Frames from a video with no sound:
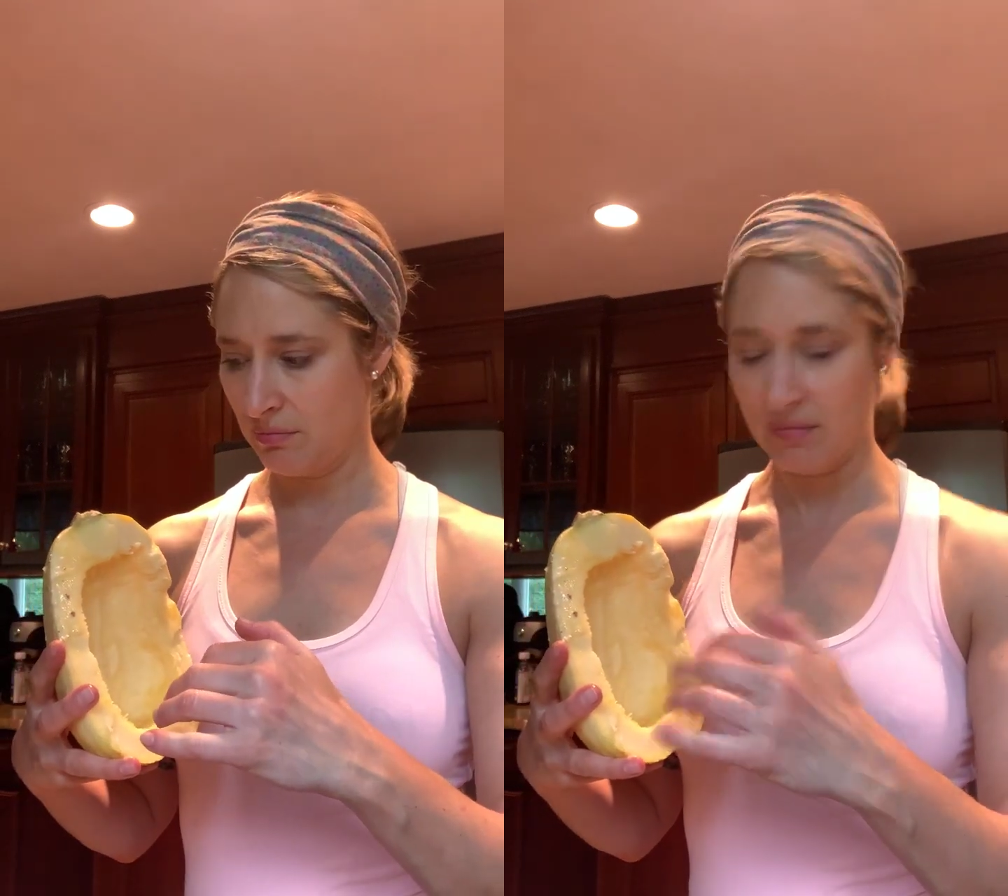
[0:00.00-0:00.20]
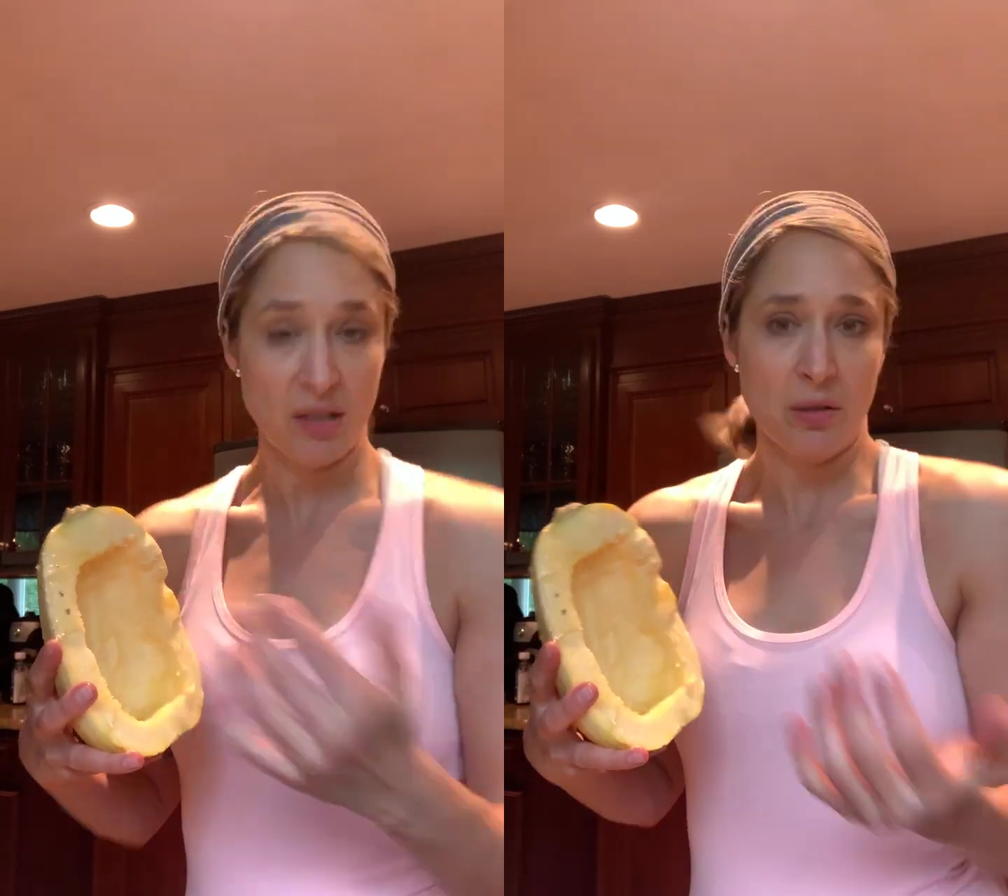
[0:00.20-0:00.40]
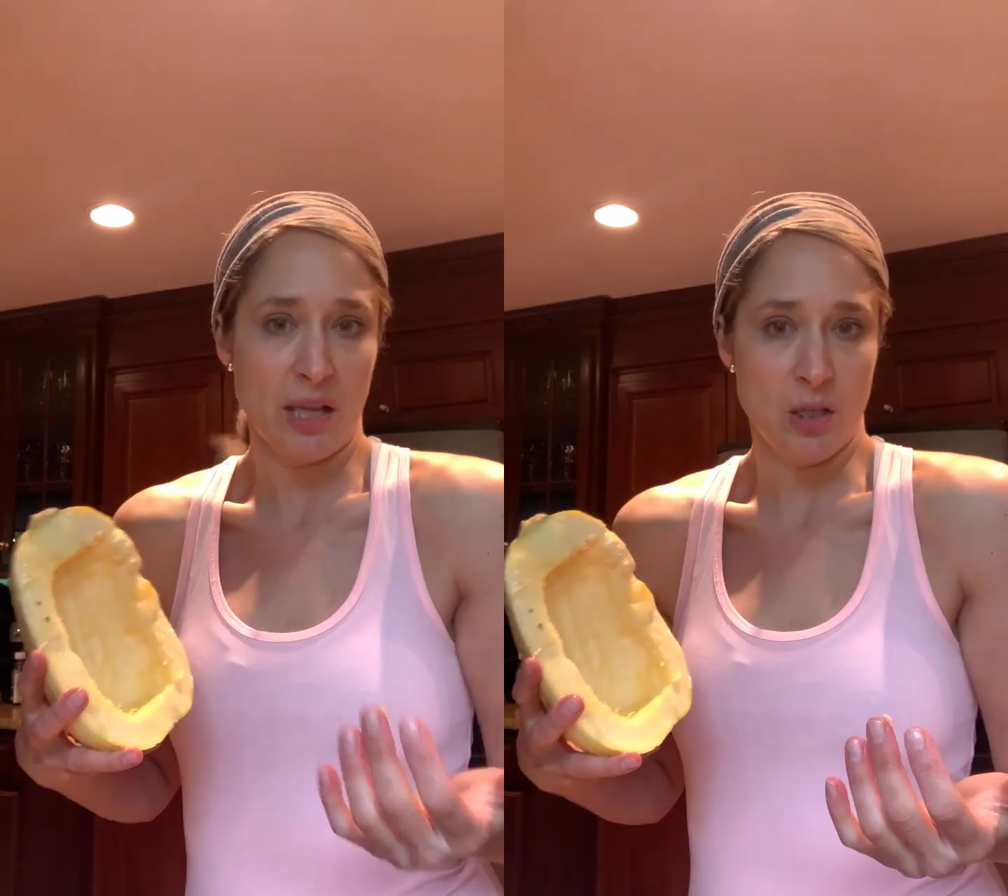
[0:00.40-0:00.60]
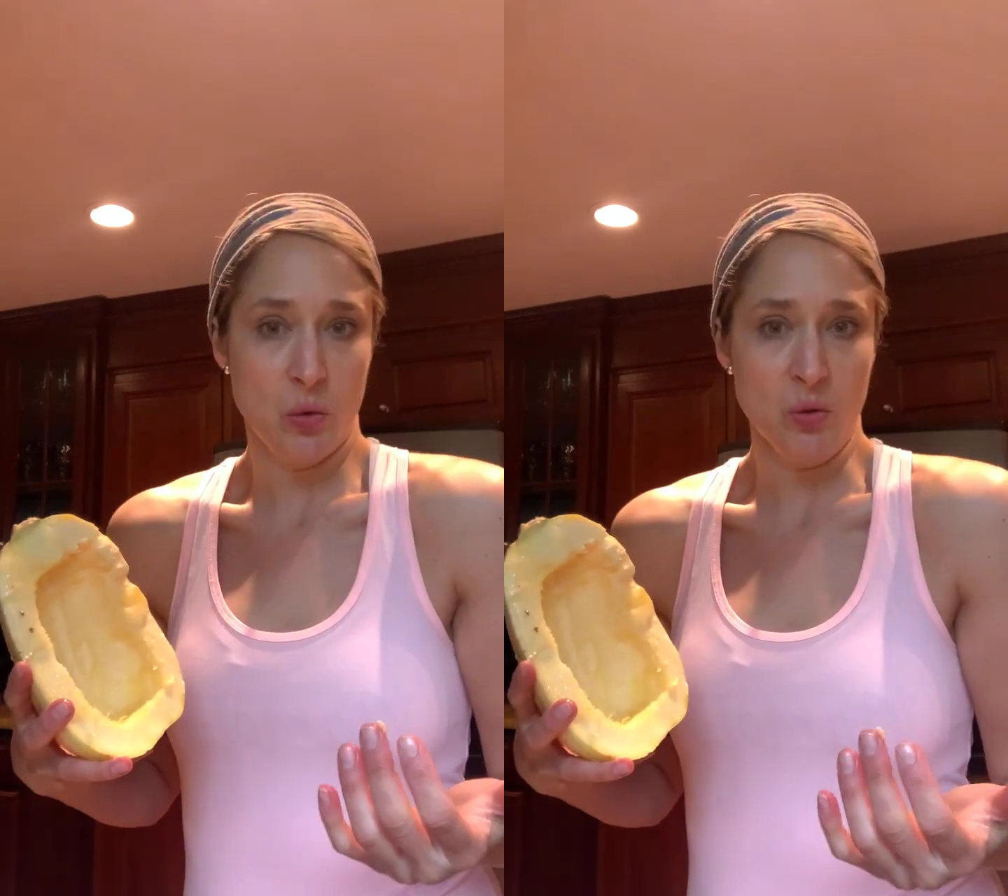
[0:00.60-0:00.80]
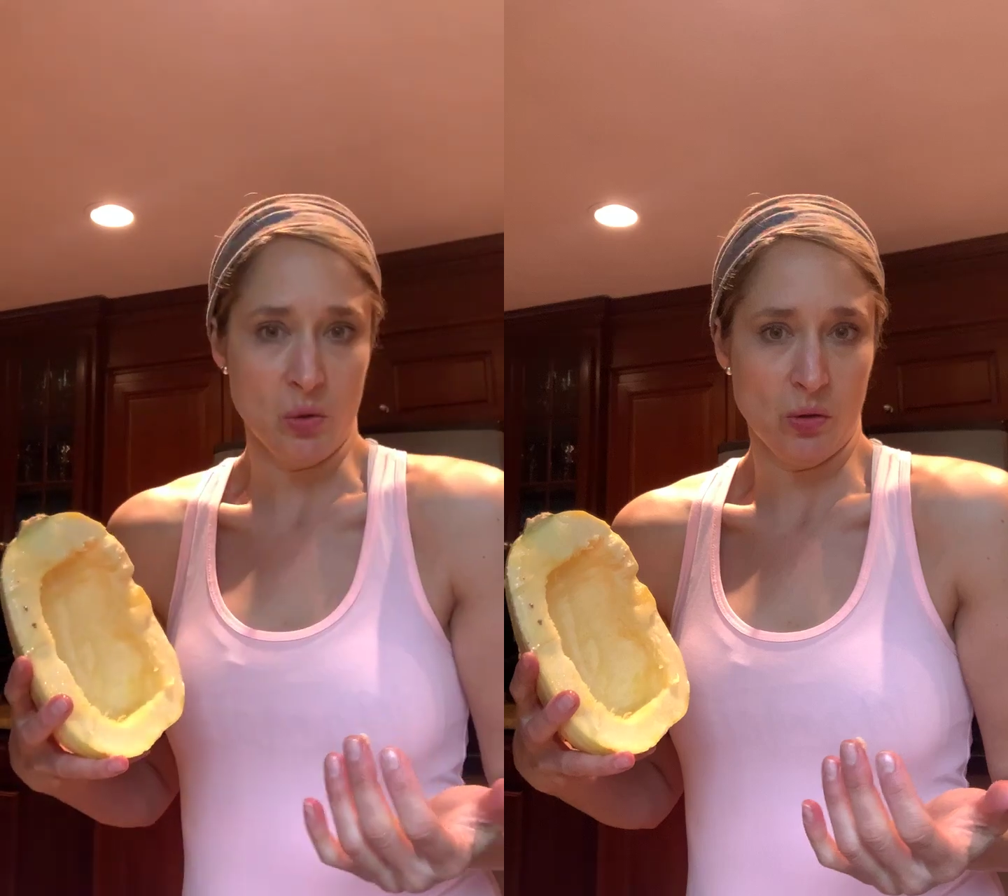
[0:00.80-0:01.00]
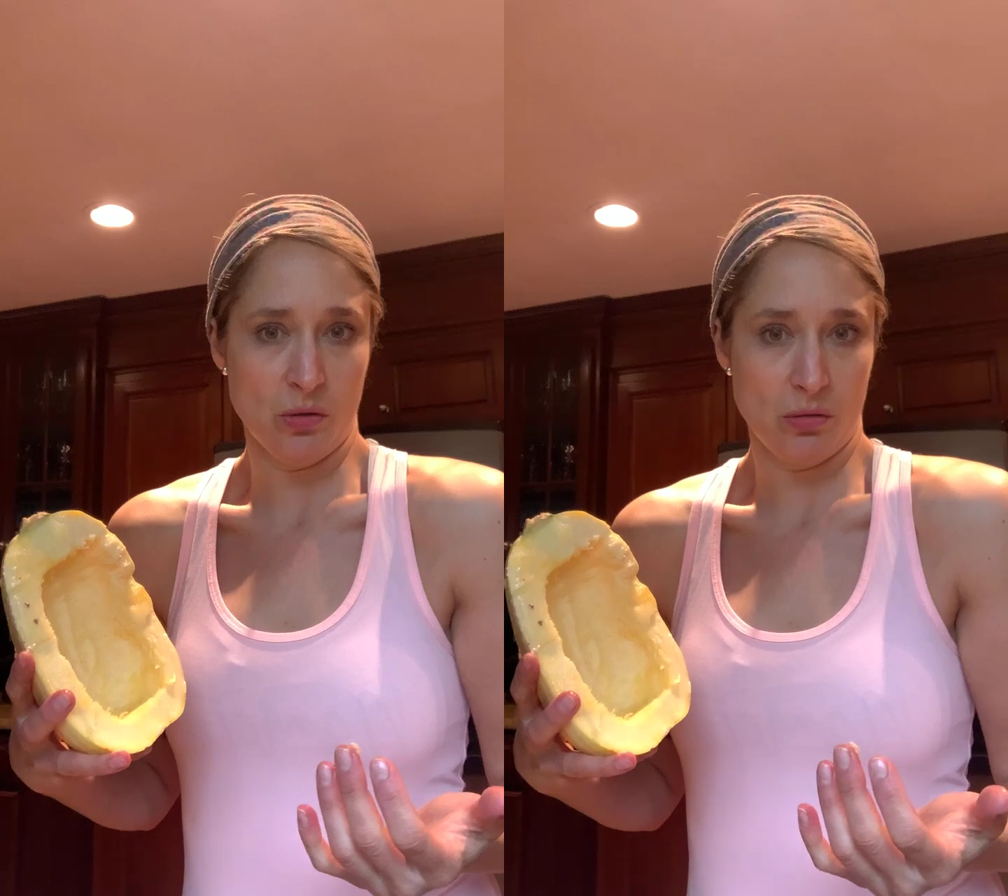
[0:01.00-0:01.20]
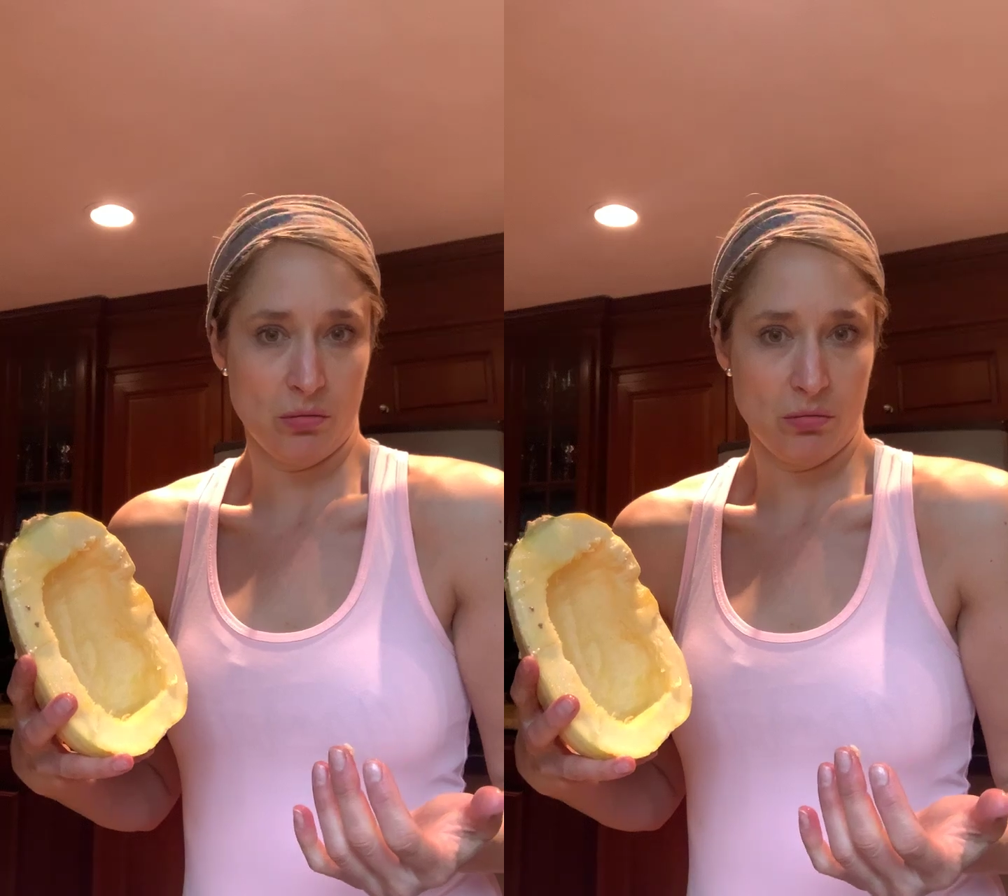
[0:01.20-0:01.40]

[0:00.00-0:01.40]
they look like noodles.